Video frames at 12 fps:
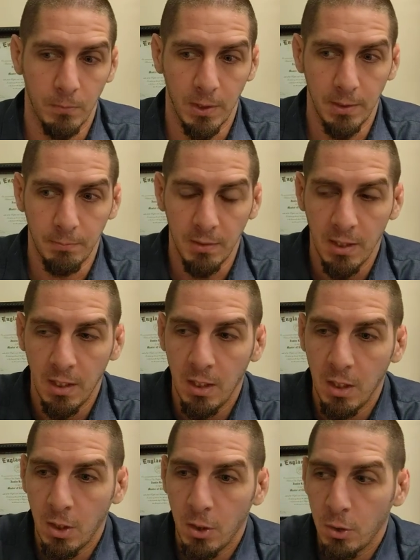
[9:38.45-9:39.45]
right?
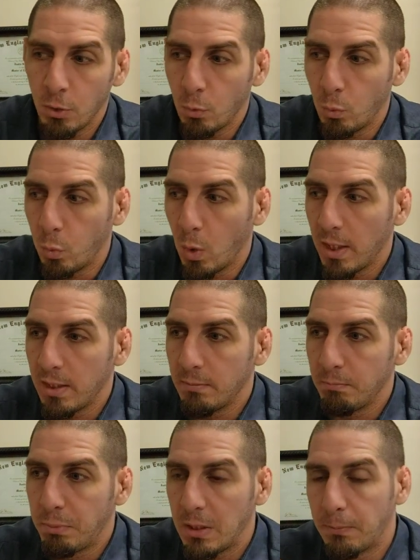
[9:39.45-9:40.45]

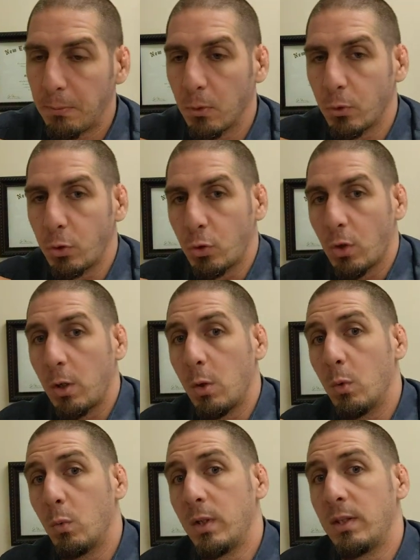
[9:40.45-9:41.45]
When people
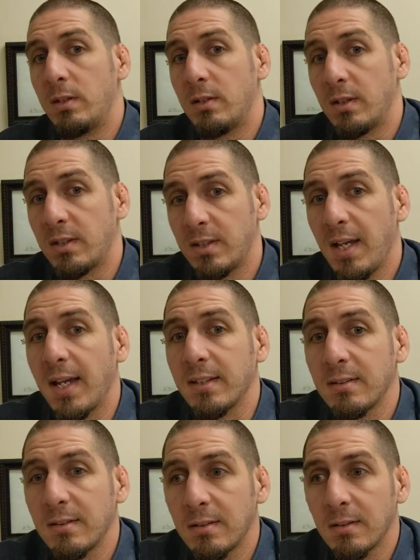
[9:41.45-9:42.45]
struggle with
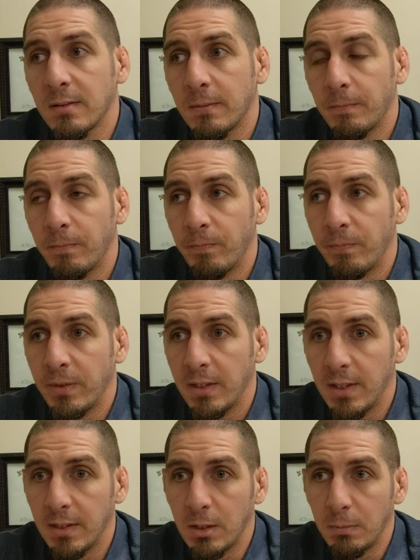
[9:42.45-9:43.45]
success,
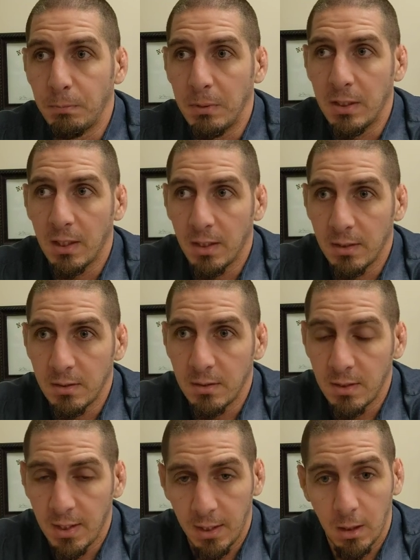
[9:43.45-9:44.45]
it's
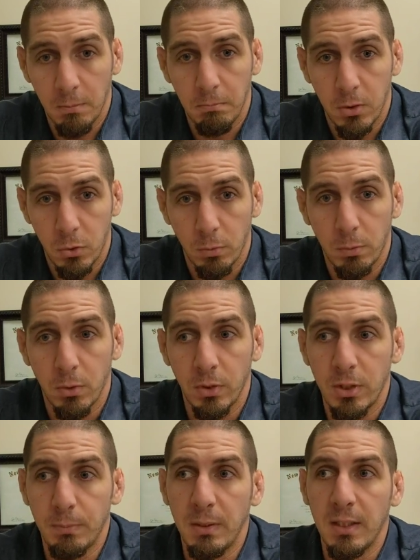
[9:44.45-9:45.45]
because they are miserable.
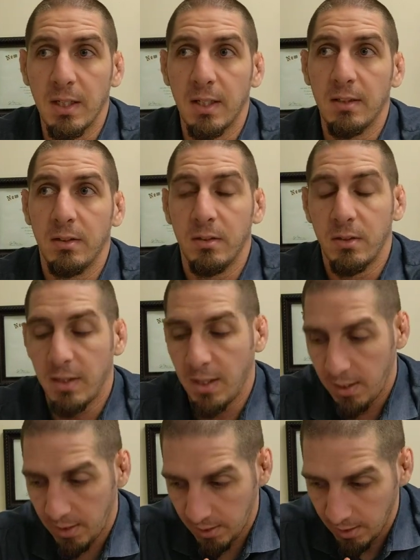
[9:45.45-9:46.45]
It's because
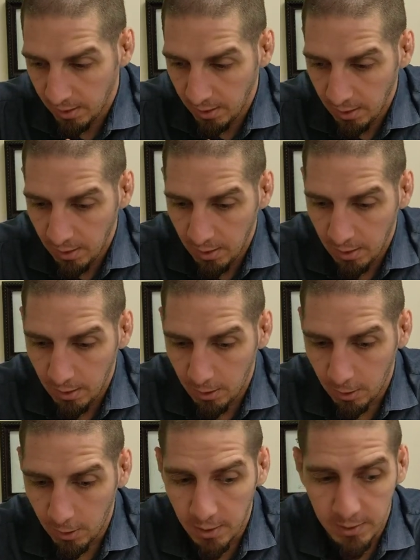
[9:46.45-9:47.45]
they
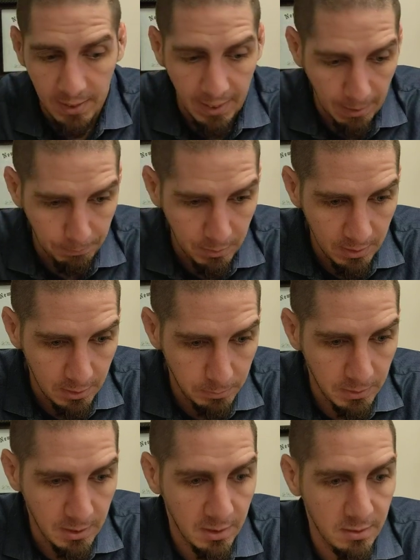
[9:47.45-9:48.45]
are unhappy. It's
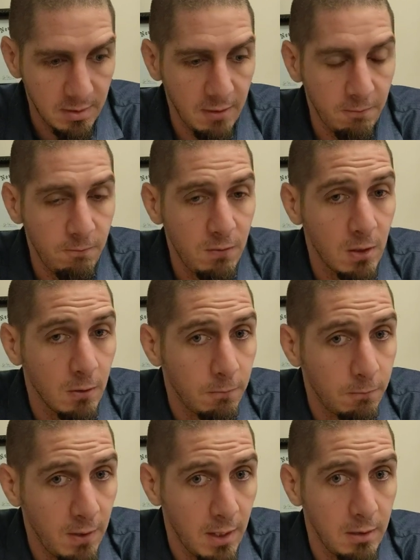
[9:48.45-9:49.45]
because they fear
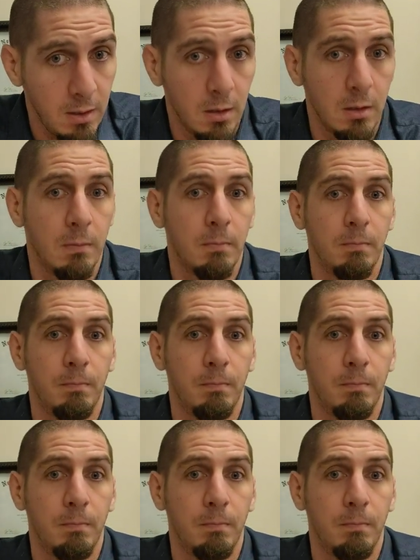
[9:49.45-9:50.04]
failure,